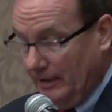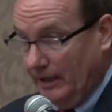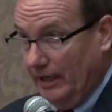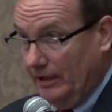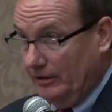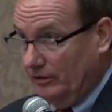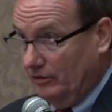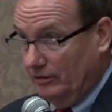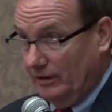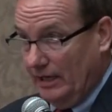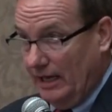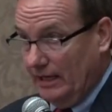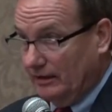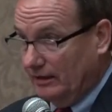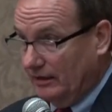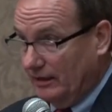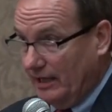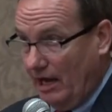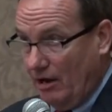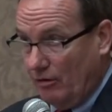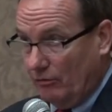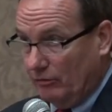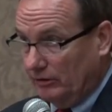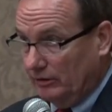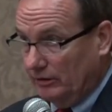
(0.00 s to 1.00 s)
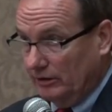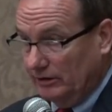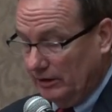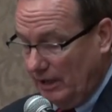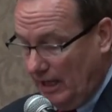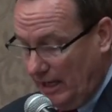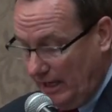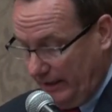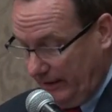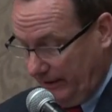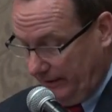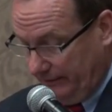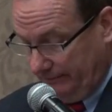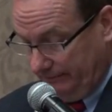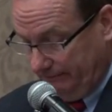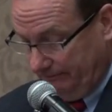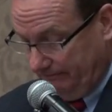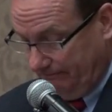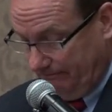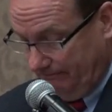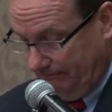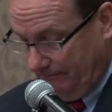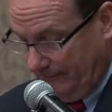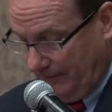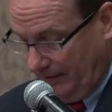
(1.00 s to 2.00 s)
And you're not the Cowardly Lion,
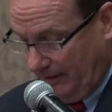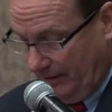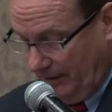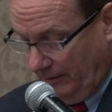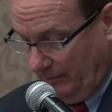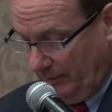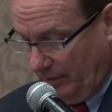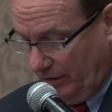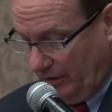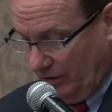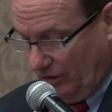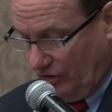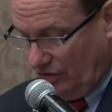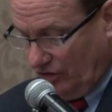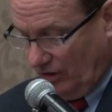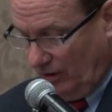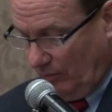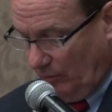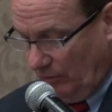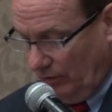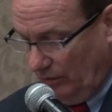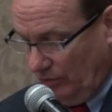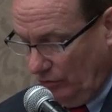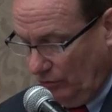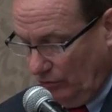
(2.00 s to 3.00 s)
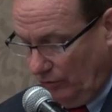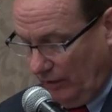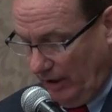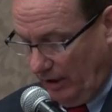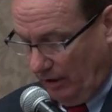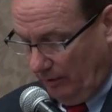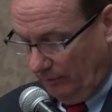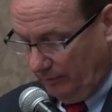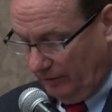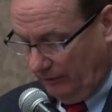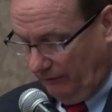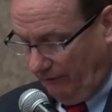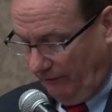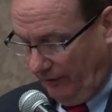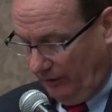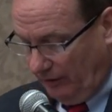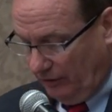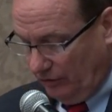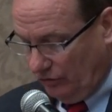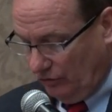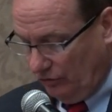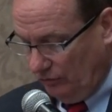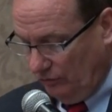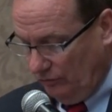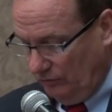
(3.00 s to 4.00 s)
because someone who helped a fellow
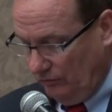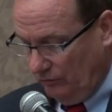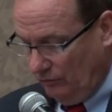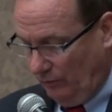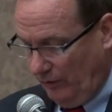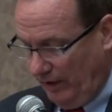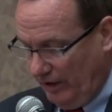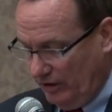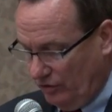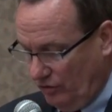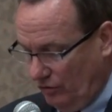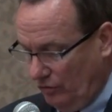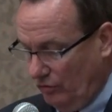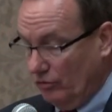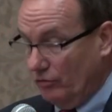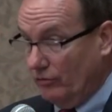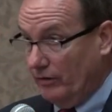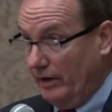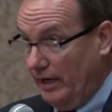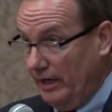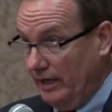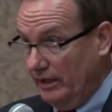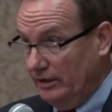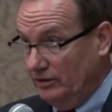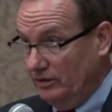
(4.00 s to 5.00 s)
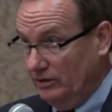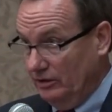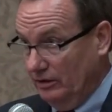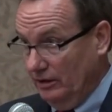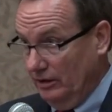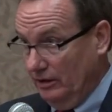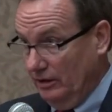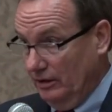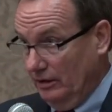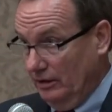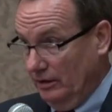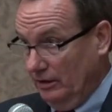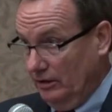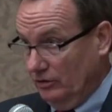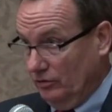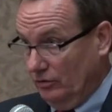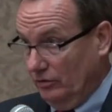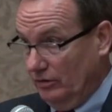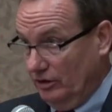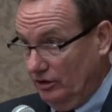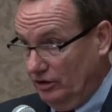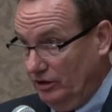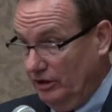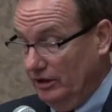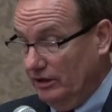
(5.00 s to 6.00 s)
student raise her grades so
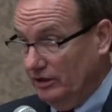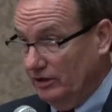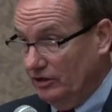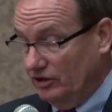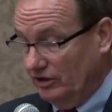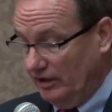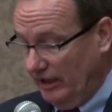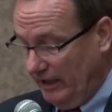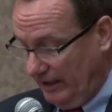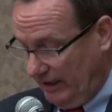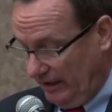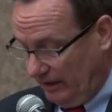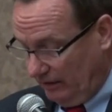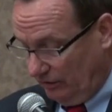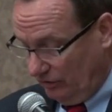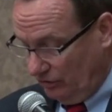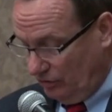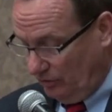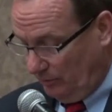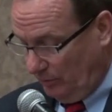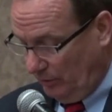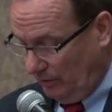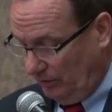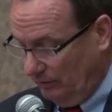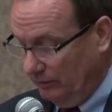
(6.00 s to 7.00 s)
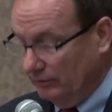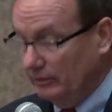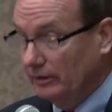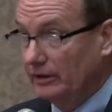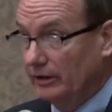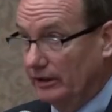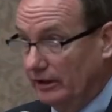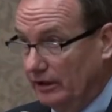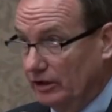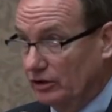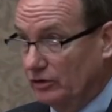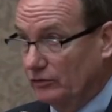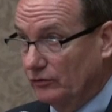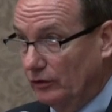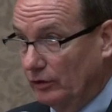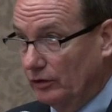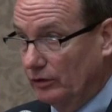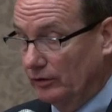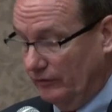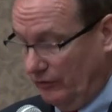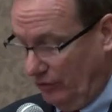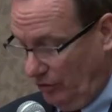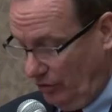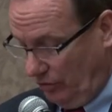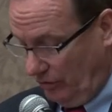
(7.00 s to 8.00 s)
that she could stay eligible is full
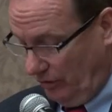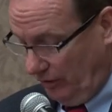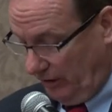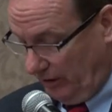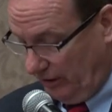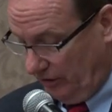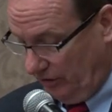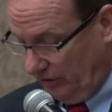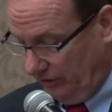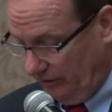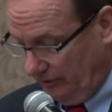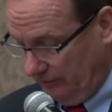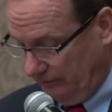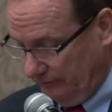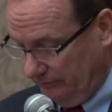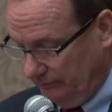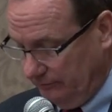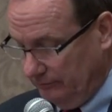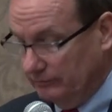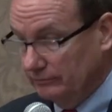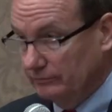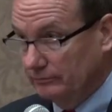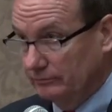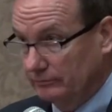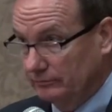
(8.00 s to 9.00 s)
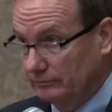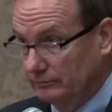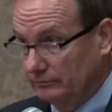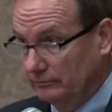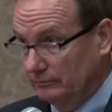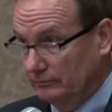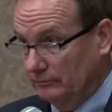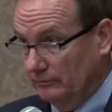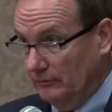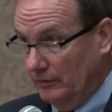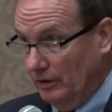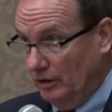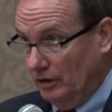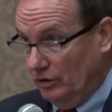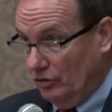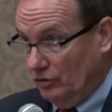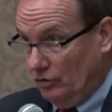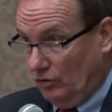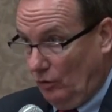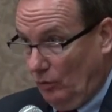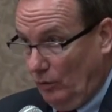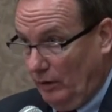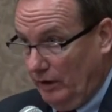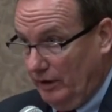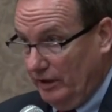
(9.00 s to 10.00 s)
of courage.
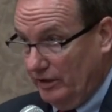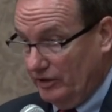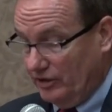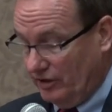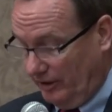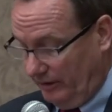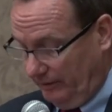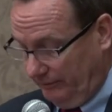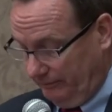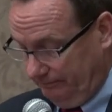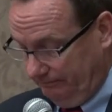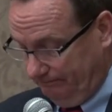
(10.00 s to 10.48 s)
So what is it?